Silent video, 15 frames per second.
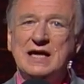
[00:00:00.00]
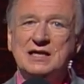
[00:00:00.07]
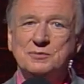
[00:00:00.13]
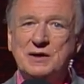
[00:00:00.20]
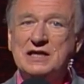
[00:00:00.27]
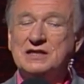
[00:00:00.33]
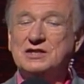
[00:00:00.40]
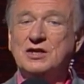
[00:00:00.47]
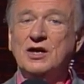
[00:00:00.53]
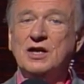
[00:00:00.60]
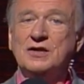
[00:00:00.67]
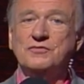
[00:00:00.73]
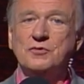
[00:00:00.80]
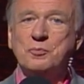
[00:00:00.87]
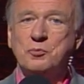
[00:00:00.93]
as well as
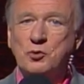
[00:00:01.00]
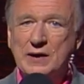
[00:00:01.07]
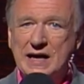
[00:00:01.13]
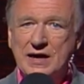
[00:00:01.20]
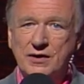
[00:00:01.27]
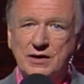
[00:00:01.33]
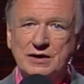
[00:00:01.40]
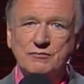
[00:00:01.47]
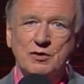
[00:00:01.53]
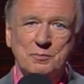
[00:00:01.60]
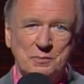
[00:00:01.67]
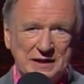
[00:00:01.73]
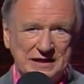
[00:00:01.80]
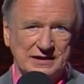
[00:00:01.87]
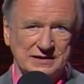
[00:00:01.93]
calling for prayer and
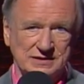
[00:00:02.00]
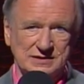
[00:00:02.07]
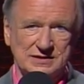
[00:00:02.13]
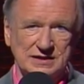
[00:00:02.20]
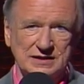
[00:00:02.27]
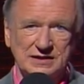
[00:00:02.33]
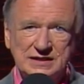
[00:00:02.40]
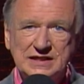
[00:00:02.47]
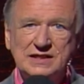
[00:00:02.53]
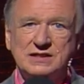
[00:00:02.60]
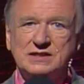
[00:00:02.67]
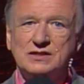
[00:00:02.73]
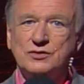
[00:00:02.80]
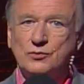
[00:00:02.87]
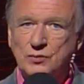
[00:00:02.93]
repentance that
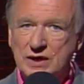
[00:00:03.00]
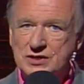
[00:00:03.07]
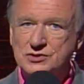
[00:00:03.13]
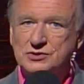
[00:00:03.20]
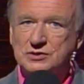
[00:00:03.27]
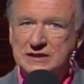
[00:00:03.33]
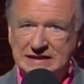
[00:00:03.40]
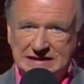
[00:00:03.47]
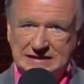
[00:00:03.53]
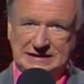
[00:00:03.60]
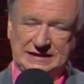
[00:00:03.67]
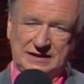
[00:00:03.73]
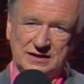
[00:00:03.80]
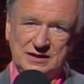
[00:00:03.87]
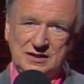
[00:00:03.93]
leads to racial
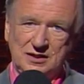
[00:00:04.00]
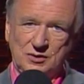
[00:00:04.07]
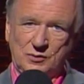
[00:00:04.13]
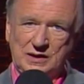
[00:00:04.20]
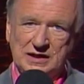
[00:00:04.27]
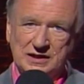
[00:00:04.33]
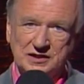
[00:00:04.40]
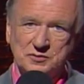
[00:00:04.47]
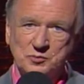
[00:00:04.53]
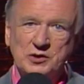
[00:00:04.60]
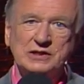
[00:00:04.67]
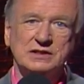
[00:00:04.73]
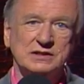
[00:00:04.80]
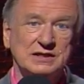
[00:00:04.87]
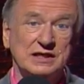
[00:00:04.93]
healing. While his
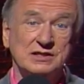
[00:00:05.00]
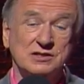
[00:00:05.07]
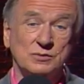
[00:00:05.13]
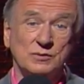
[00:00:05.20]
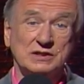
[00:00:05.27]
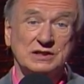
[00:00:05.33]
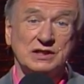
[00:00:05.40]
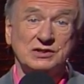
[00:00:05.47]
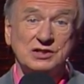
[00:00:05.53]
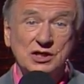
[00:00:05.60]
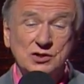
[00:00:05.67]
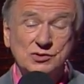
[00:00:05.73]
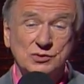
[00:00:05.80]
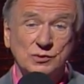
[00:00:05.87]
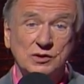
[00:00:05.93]
presentation was
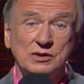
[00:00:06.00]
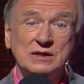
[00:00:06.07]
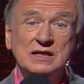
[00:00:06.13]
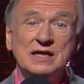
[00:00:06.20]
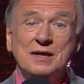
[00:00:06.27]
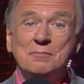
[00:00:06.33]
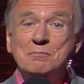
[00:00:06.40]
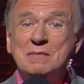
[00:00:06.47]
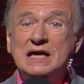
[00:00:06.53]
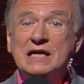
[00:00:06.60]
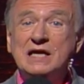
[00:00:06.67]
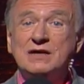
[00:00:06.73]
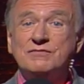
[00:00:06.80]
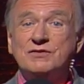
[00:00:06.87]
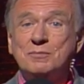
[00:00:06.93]
unusual,
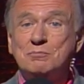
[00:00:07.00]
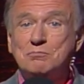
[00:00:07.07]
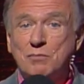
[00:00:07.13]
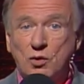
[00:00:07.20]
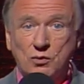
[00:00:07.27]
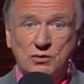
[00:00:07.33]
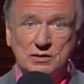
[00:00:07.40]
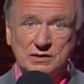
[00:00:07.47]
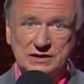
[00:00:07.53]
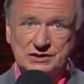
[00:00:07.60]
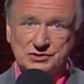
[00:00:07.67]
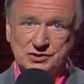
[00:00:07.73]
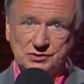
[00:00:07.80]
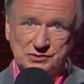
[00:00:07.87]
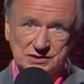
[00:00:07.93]
many of the moral
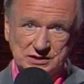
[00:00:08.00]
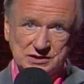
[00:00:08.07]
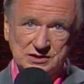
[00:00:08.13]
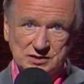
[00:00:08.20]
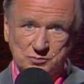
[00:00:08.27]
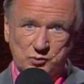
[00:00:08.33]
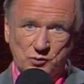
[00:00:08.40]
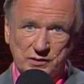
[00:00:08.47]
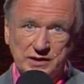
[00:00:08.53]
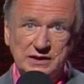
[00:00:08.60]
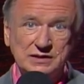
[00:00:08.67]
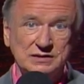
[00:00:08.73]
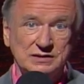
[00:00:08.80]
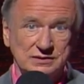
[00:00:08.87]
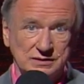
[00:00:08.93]
issues he's supporting
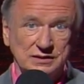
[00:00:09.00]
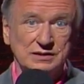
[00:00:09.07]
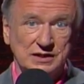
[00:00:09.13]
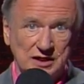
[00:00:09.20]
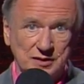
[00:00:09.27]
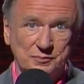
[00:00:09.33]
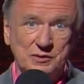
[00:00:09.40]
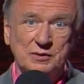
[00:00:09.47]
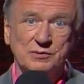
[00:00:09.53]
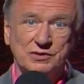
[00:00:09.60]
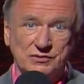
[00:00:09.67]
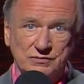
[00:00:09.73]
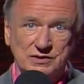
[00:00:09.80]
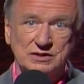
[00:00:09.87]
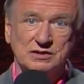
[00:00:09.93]
is in keeping
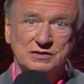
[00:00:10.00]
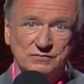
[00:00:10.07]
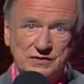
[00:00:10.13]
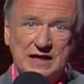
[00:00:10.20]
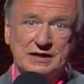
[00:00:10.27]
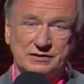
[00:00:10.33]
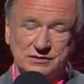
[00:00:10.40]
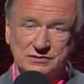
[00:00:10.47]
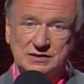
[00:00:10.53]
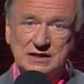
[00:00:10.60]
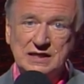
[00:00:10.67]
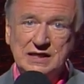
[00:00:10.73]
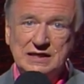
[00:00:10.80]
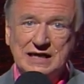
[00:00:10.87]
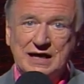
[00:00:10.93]
with Christian values.
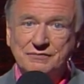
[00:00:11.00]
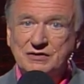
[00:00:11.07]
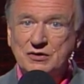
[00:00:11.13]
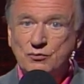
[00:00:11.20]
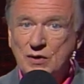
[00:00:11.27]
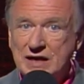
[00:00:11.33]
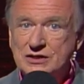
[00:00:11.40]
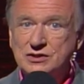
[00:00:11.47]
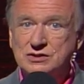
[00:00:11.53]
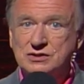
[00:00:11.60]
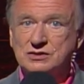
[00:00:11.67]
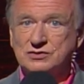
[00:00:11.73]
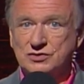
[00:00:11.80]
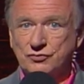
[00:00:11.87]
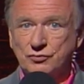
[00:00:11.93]
Now, if he
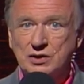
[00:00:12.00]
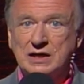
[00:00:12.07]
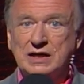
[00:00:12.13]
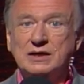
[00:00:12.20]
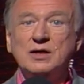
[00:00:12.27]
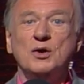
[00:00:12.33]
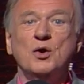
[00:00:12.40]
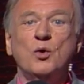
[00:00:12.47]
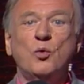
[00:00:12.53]
registers to run,